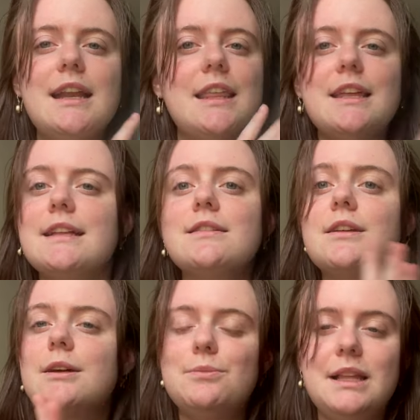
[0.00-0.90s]
I think it's
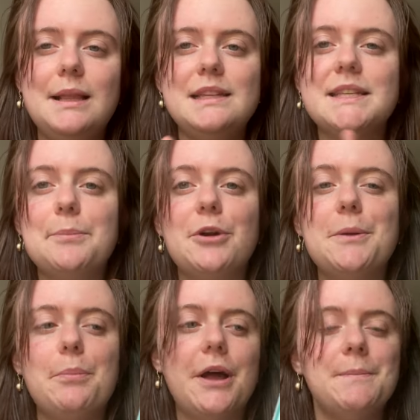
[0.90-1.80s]
completely
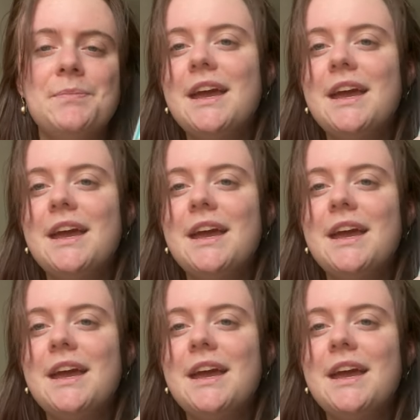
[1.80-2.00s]
separate, but